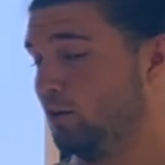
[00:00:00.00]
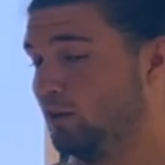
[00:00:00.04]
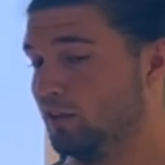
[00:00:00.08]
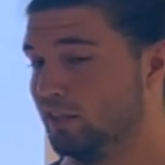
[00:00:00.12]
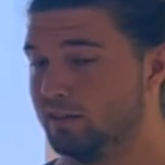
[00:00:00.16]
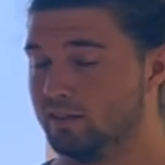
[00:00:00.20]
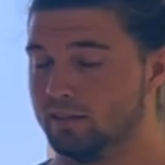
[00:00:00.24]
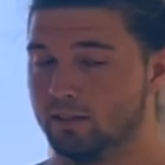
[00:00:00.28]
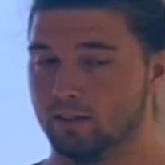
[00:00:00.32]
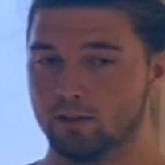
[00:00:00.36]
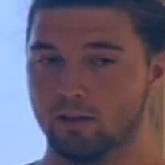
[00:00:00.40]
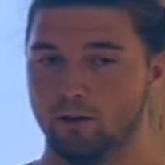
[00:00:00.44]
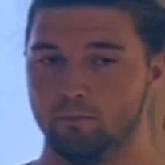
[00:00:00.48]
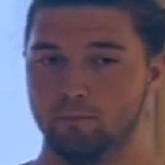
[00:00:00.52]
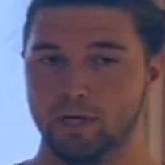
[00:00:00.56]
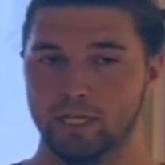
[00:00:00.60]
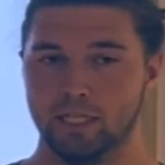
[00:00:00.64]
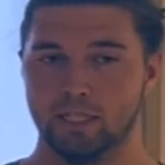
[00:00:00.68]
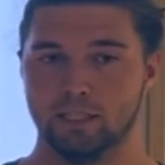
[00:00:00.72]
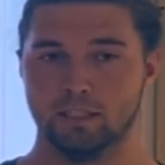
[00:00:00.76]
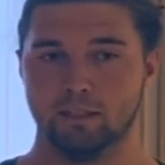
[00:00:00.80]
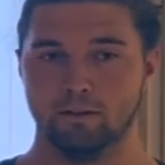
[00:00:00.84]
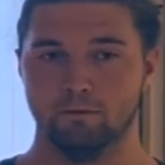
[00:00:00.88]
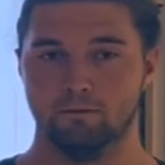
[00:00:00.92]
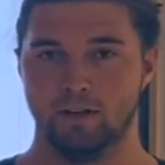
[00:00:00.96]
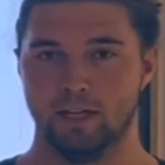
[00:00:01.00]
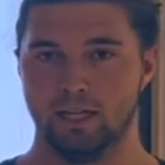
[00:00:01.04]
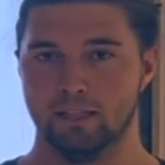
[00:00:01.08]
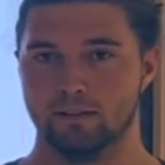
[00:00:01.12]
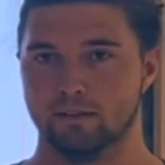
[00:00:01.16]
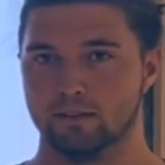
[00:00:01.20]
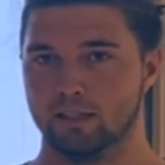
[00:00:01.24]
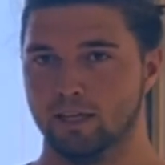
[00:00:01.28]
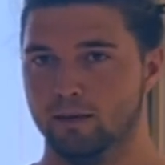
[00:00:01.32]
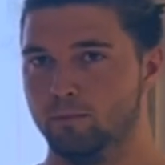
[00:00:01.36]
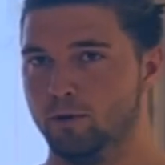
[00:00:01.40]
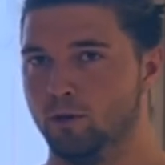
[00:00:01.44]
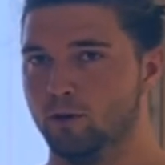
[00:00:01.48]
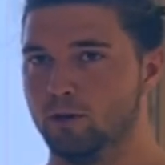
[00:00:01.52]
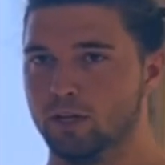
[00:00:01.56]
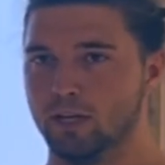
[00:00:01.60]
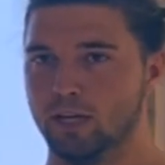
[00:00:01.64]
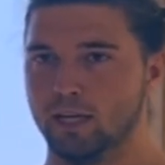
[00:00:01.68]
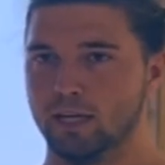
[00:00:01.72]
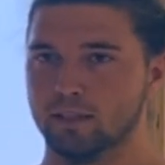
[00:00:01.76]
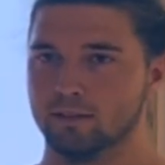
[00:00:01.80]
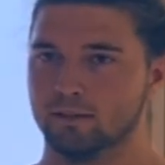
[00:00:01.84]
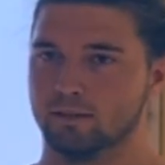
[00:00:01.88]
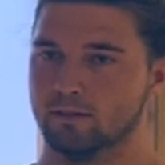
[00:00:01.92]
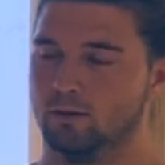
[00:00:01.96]
does the competitive landscape look
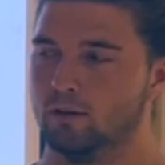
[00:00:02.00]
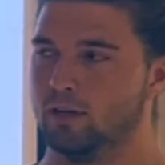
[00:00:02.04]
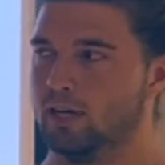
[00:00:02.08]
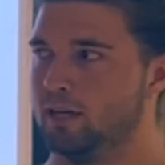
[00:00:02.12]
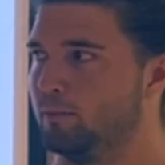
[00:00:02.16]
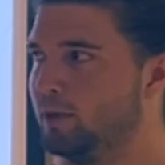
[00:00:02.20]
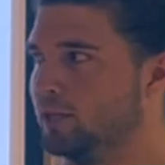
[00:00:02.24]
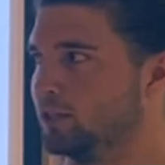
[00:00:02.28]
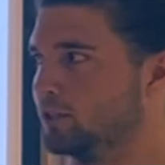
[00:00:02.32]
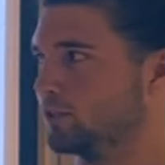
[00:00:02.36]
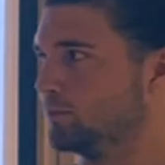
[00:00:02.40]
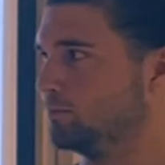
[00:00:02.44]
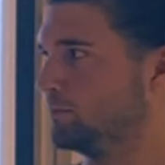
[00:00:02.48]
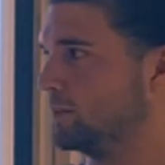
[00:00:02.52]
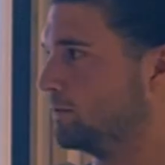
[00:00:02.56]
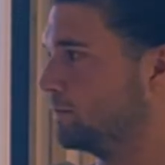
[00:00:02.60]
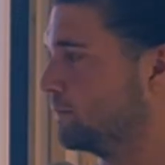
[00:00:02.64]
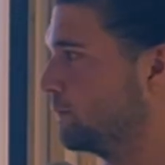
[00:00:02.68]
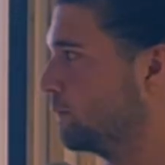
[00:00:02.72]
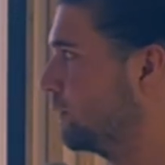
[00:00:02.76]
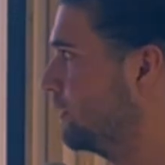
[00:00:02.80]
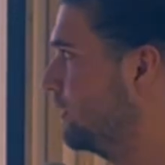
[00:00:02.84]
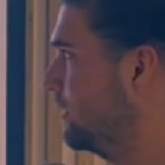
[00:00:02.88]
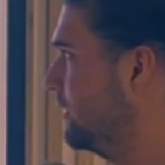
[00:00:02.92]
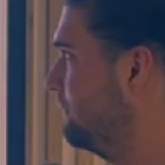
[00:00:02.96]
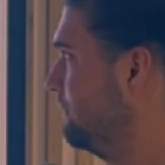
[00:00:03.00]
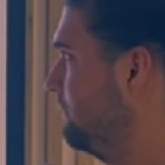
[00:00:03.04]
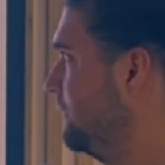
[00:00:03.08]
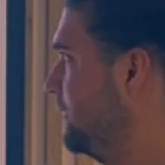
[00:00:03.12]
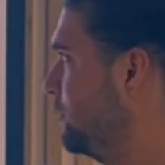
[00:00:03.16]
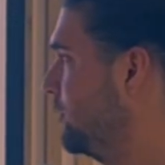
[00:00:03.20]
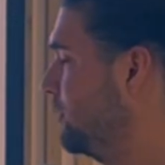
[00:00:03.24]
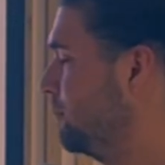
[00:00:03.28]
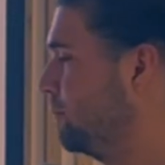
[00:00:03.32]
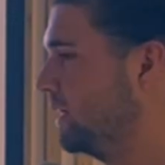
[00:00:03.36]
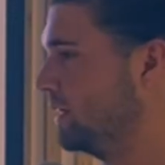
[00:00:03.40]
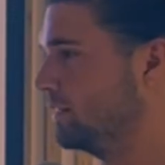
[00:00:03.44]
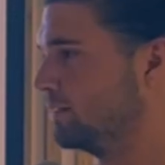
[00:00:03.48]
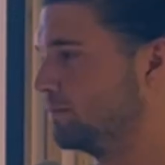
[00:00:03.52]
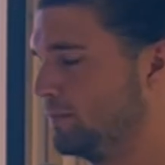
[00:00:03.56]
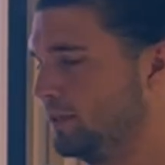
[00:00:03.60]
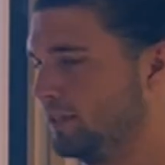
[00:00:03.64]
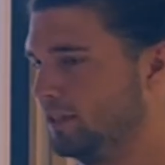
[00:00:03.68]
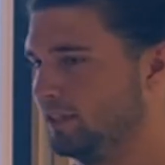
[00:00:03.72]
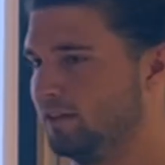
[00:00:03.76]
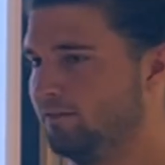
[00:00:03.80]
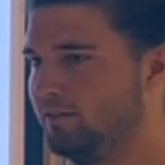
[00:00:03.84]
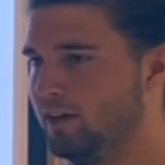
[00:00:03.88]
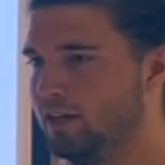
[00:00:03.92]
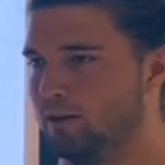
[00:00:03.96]
like? So I mentioned before, Ethereum has
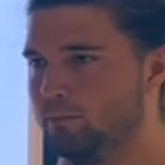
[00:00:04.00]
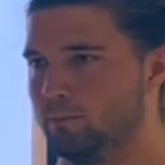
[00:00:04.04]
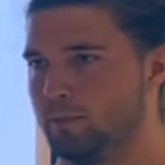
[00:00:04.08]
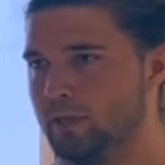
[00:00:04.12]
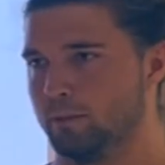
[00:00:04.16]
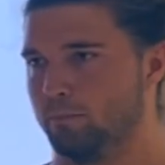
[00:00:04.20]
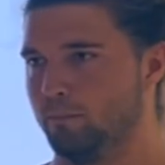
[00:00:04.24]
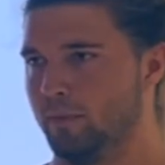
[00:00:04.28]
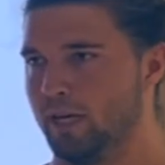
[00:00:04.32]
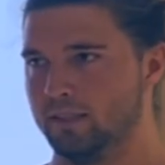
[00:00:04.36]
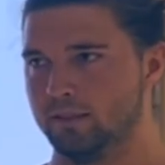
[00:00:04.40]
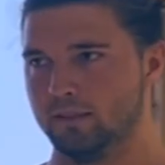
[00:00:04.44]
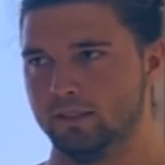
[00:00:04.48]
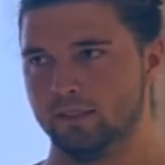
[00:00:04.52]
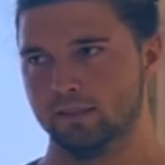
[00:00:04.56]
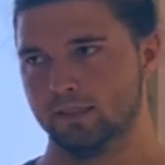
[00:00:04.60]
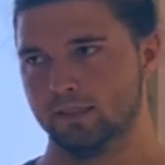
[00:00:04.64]
been developing MACI